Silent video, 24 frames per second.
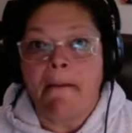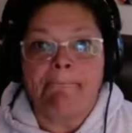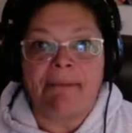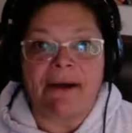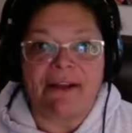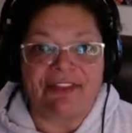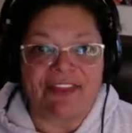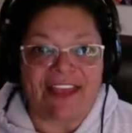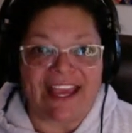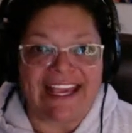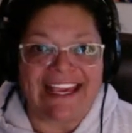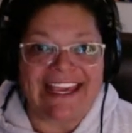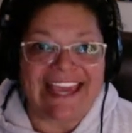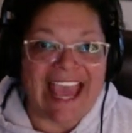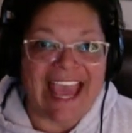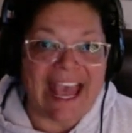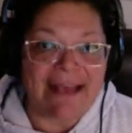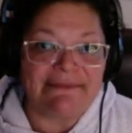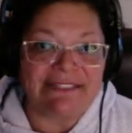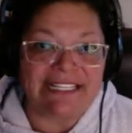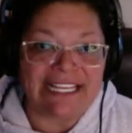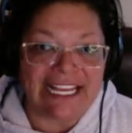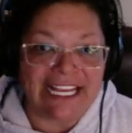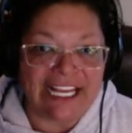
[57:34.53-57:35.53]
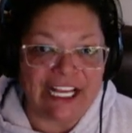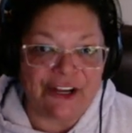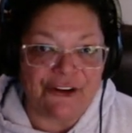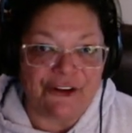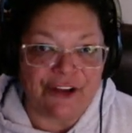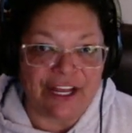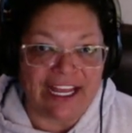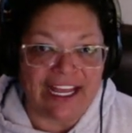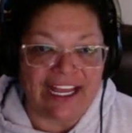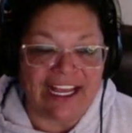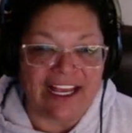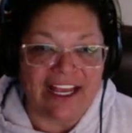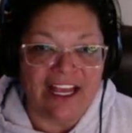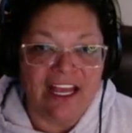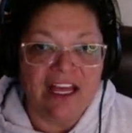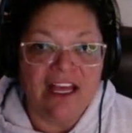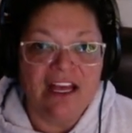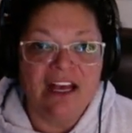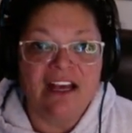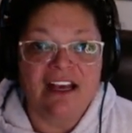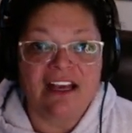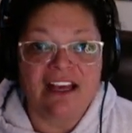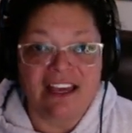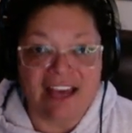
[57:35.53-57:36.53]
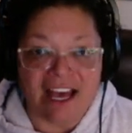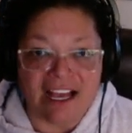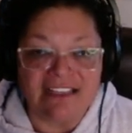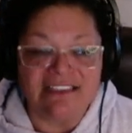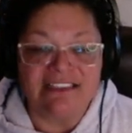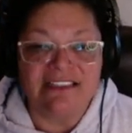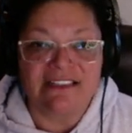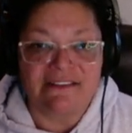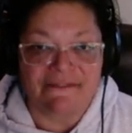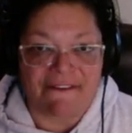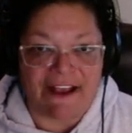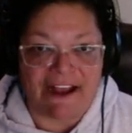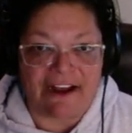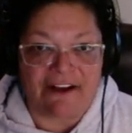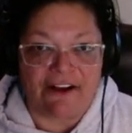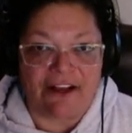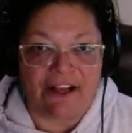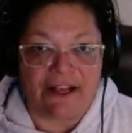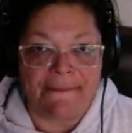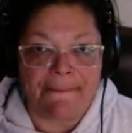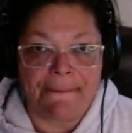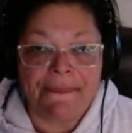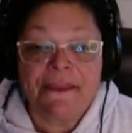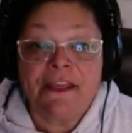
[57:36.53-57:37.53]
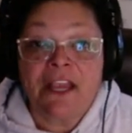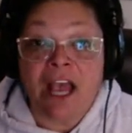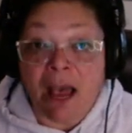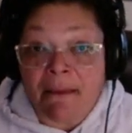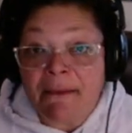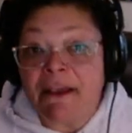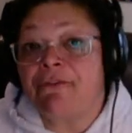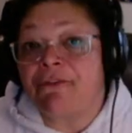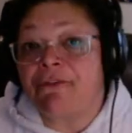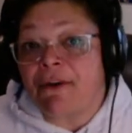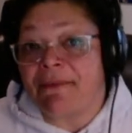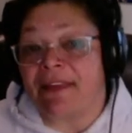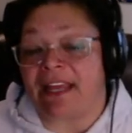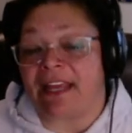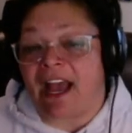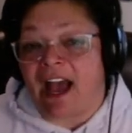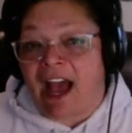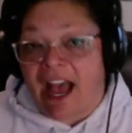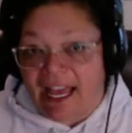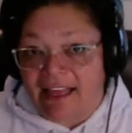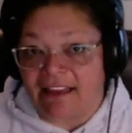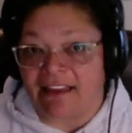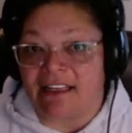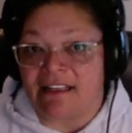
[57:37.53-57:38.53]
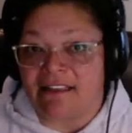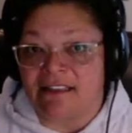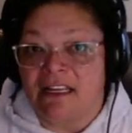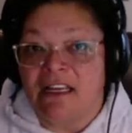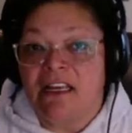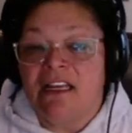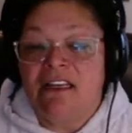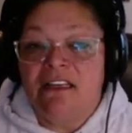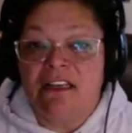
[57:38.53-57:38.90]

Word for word: but they kept hearing guns firing coming from the island,